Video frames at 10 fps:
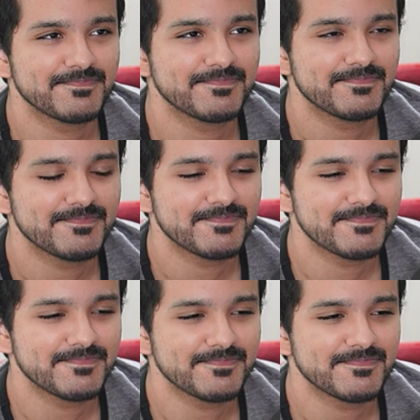
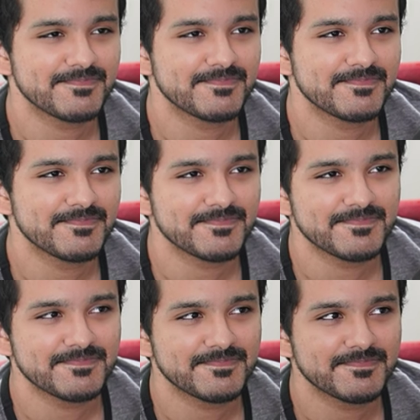
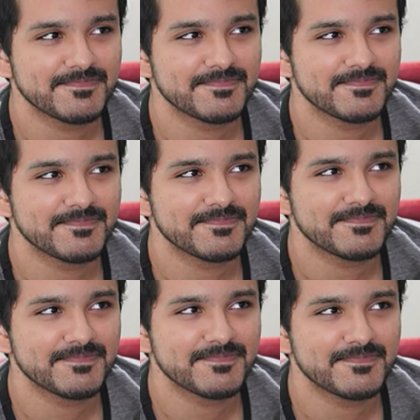
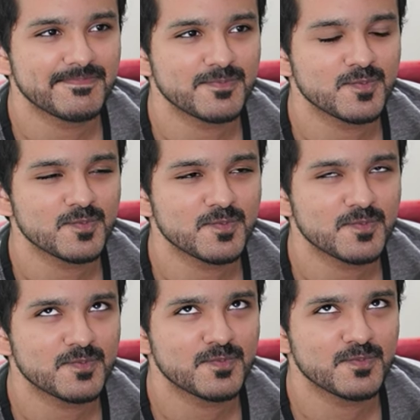
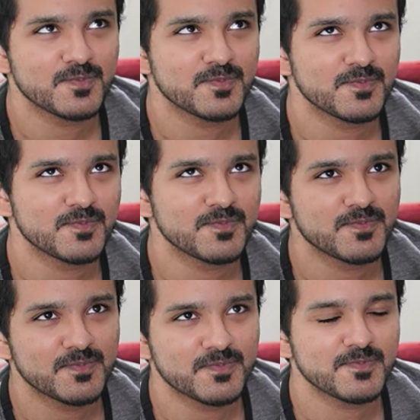
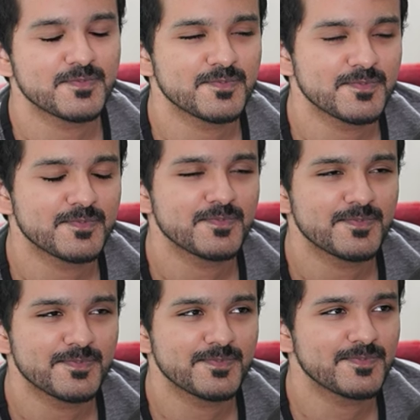
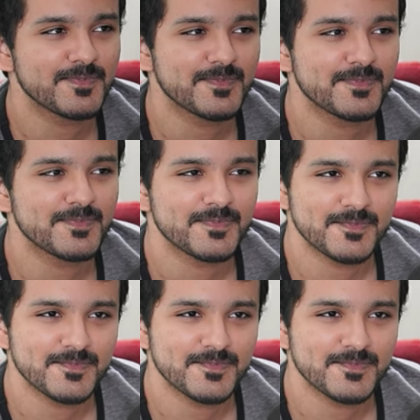[no speech]